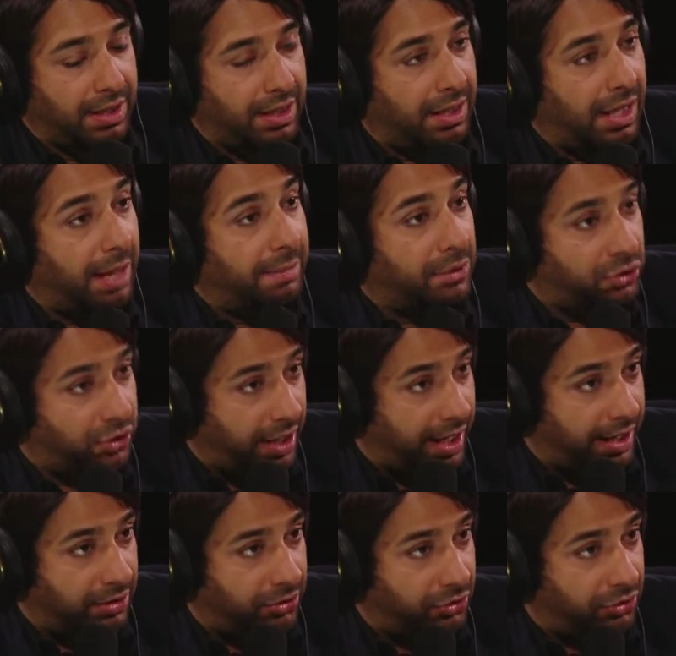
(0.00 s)
climate
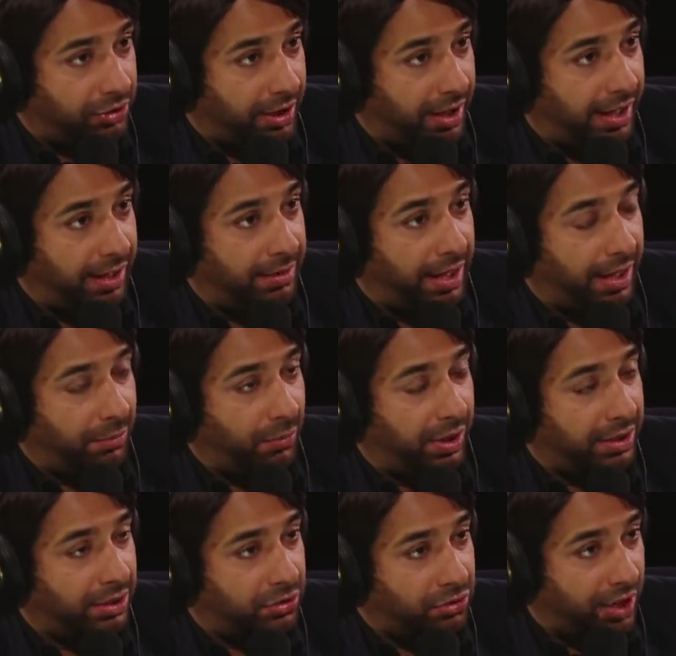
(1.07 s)
change and, and
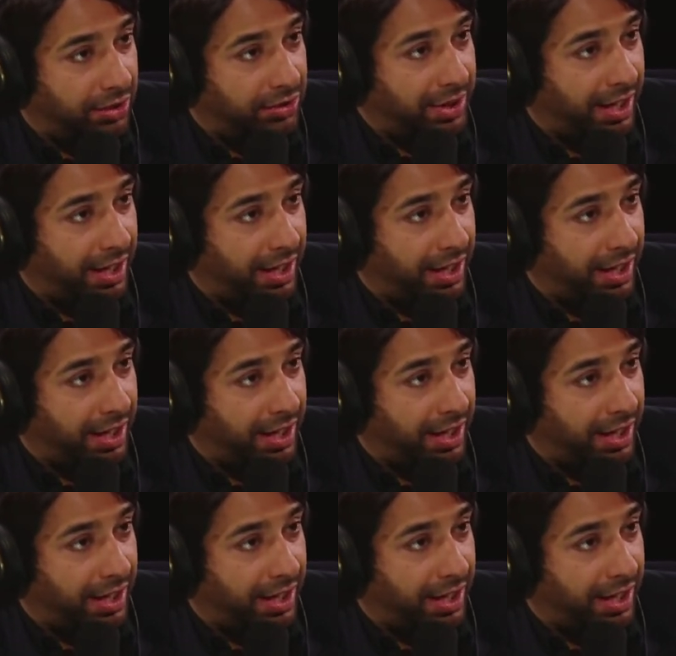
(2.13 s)
wanting to change